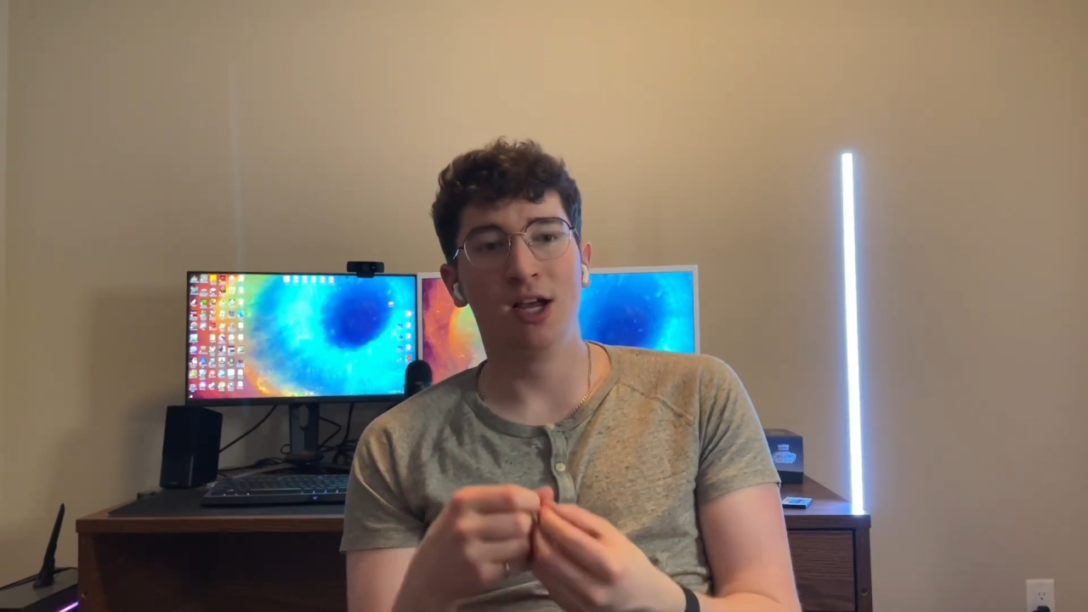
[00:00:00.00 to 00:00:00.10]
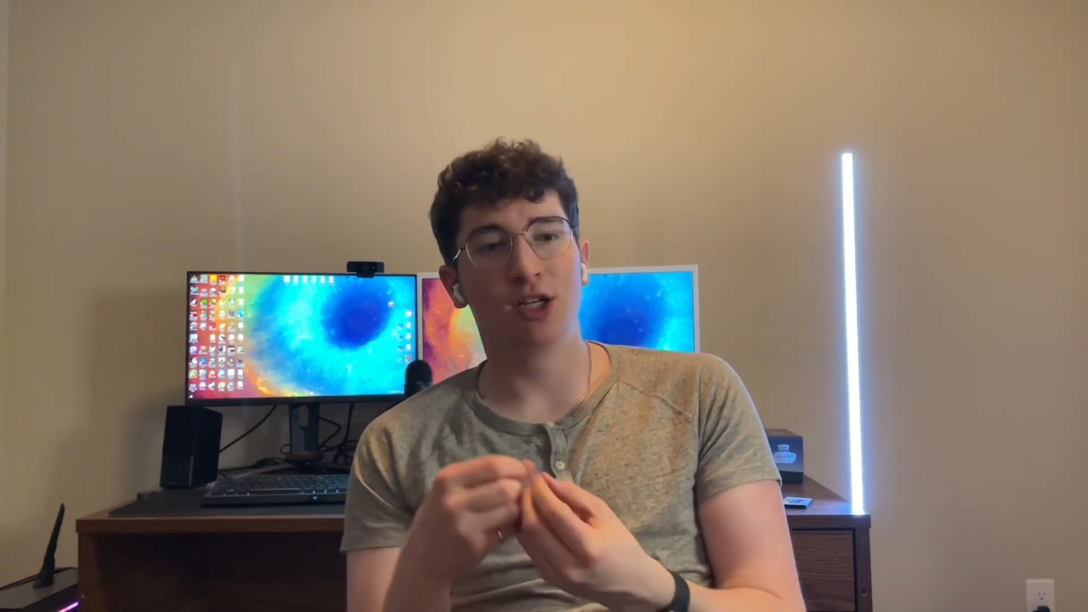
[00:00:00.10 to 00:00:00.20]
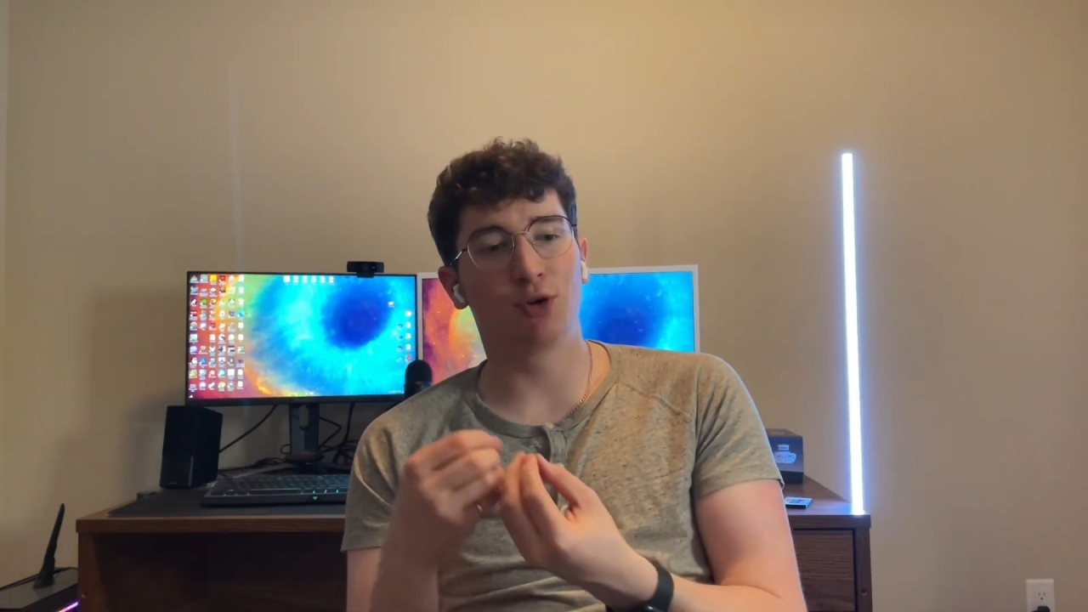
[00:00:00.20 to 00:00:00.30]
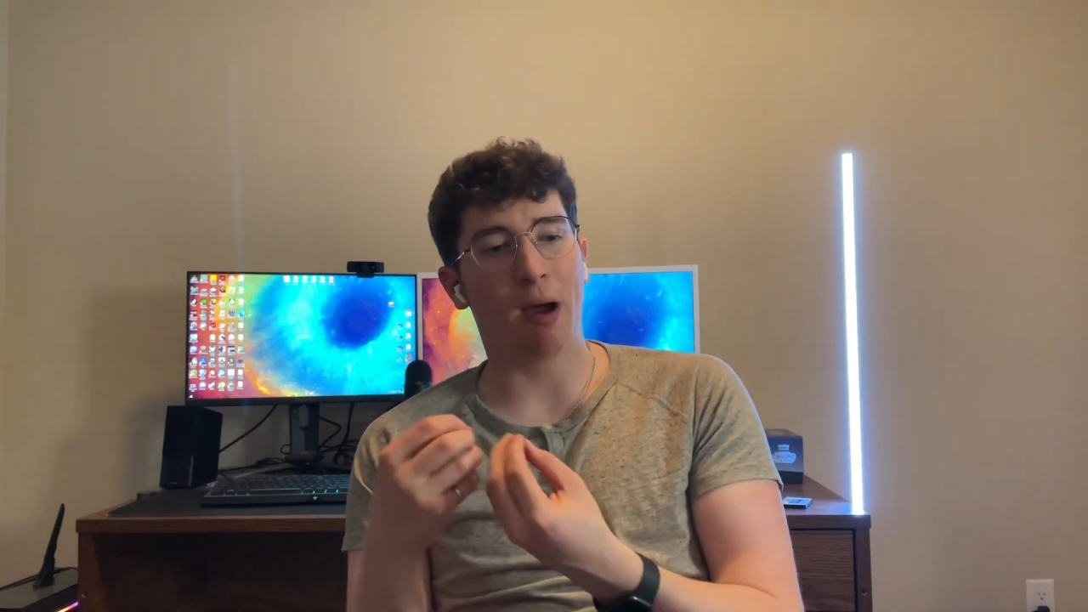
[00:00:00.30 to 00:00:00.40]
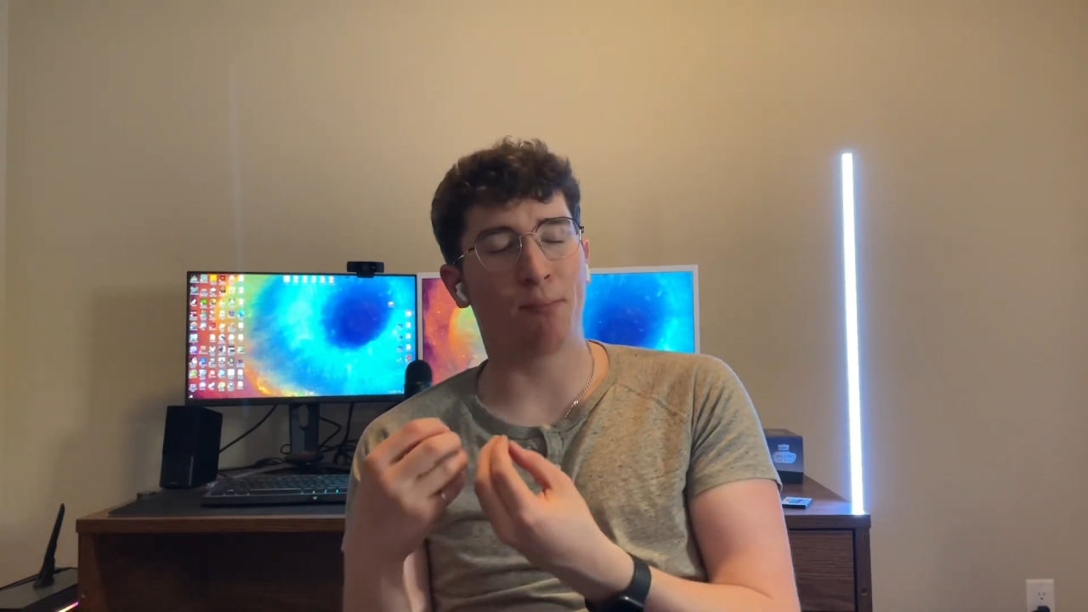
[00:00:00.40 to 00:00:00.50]

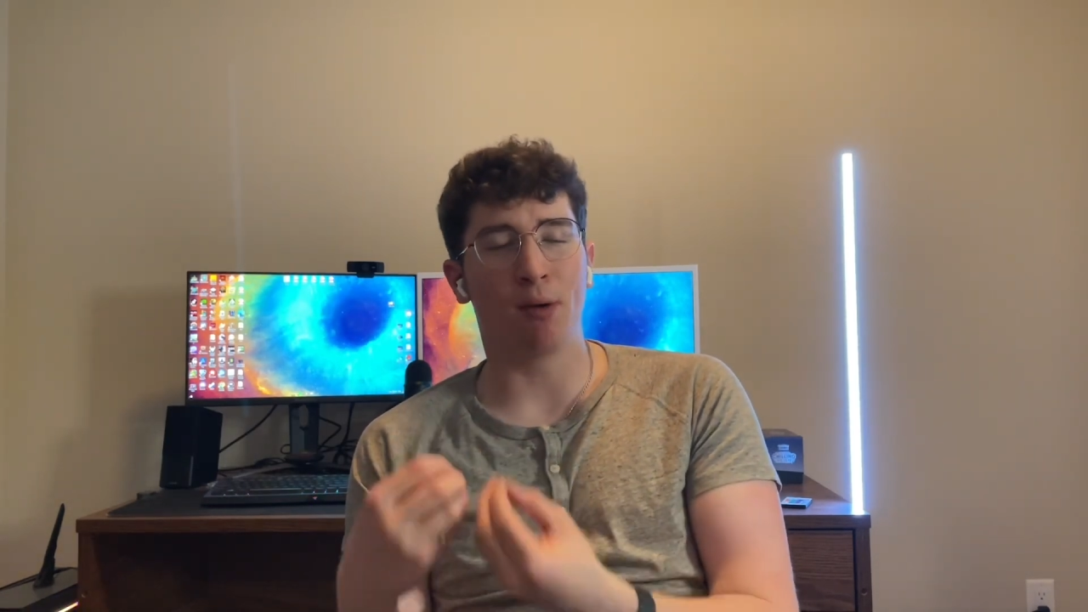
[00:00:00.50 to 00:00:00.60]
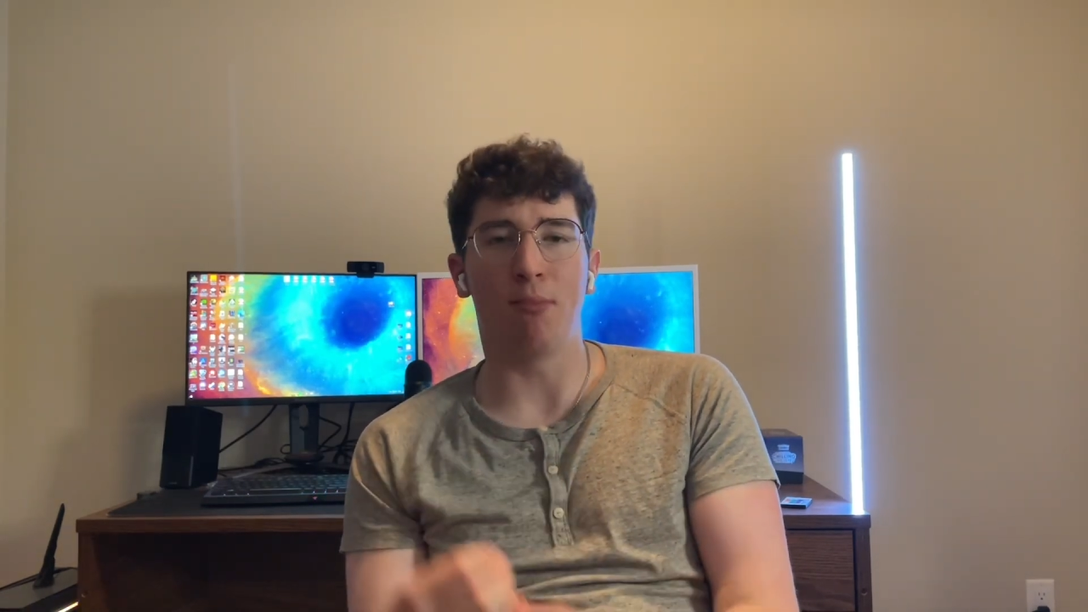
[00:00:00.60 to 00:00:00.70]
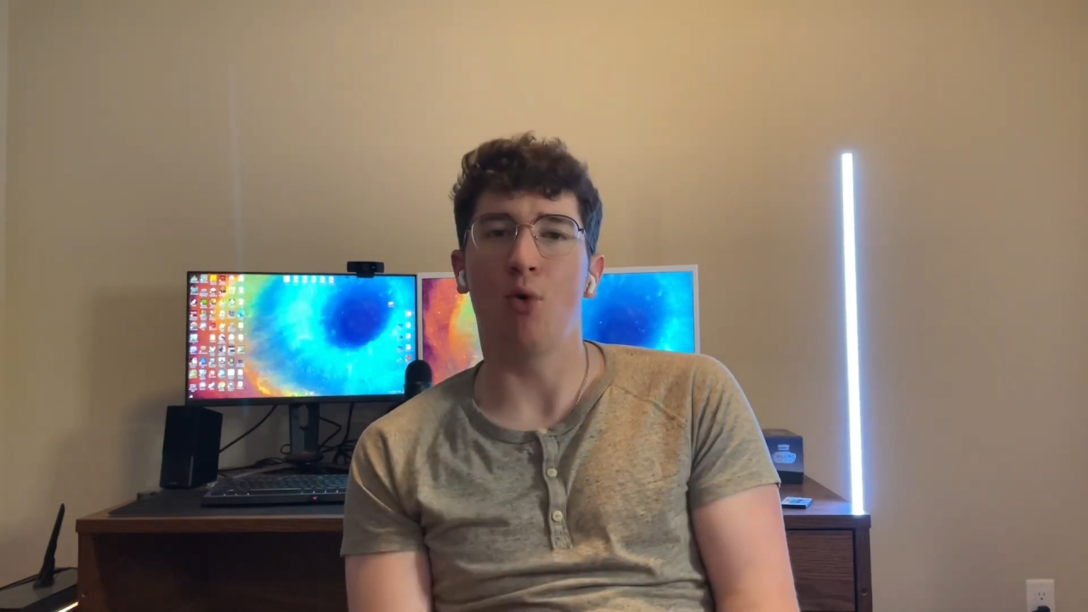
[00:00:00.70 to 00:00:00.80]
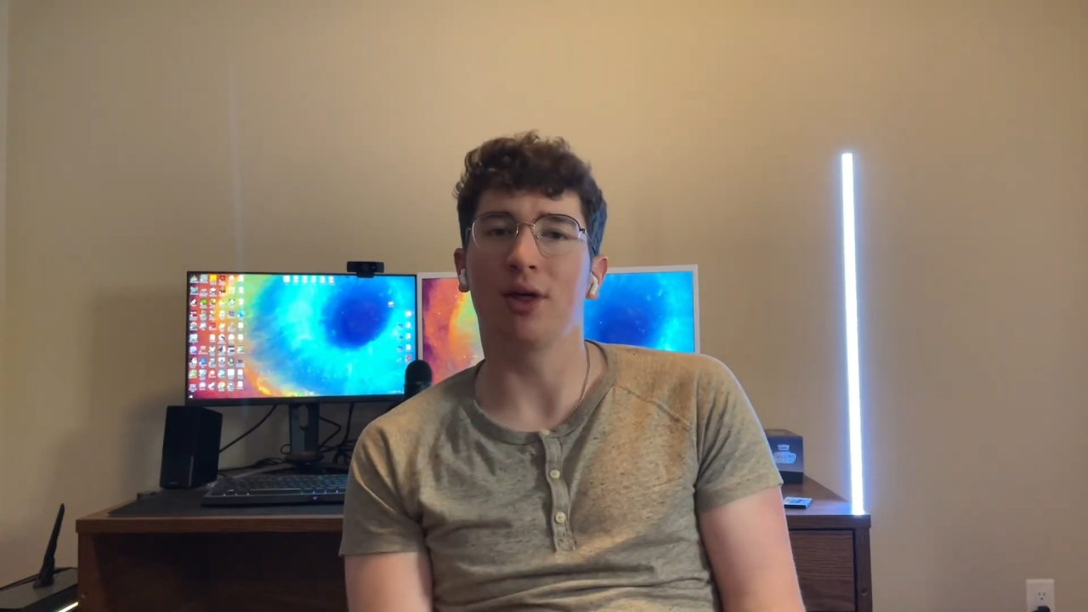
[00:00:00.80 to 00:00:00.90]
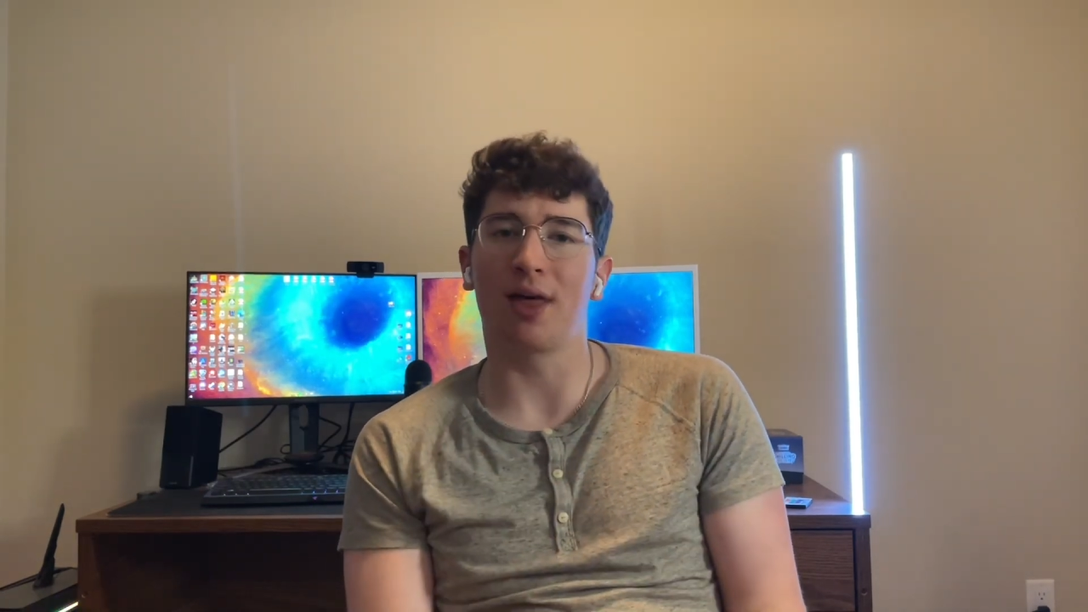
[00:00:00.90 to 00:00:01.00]
So by
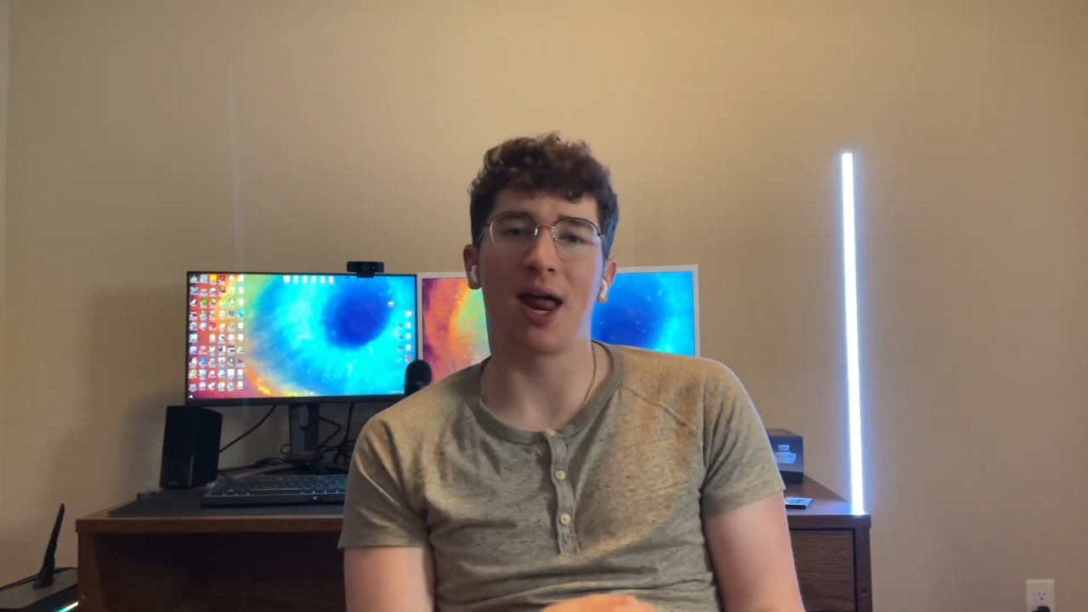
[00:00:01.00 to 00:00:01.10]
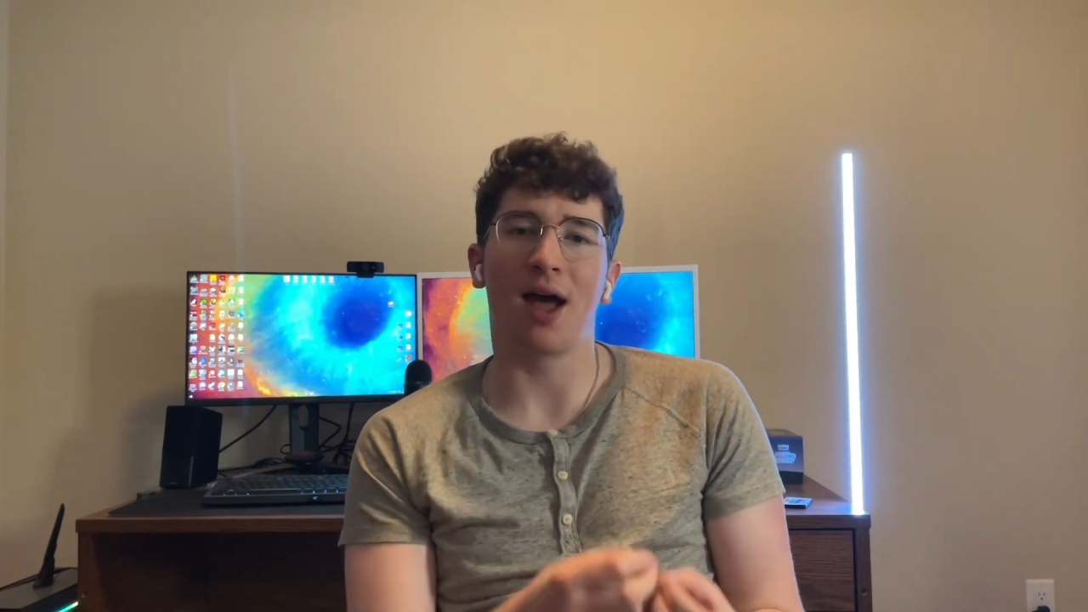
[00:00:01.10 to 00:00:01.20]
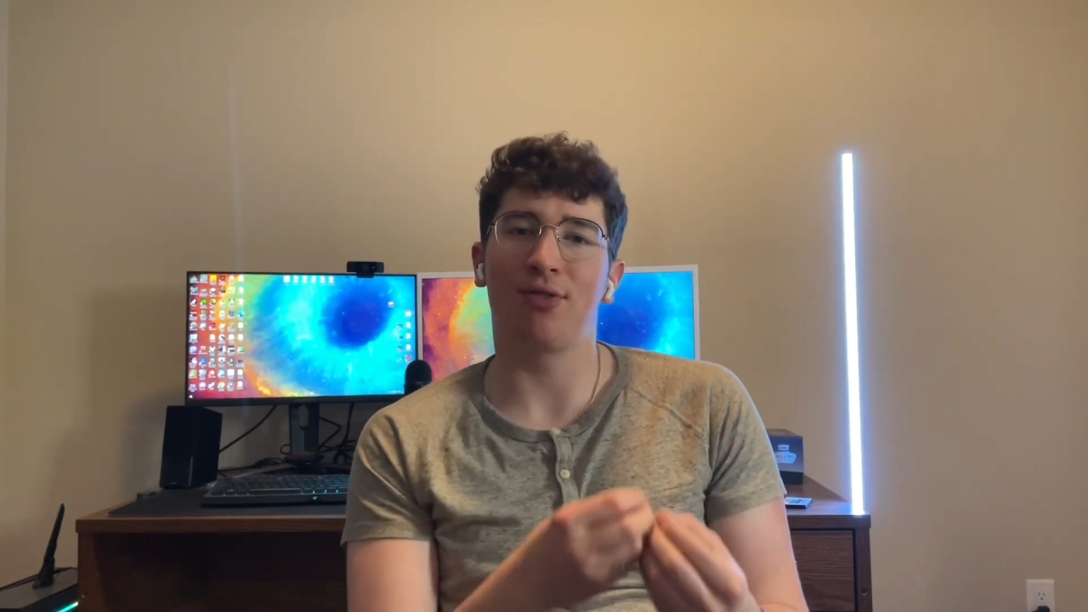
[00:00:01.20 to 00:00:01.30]
promoting that,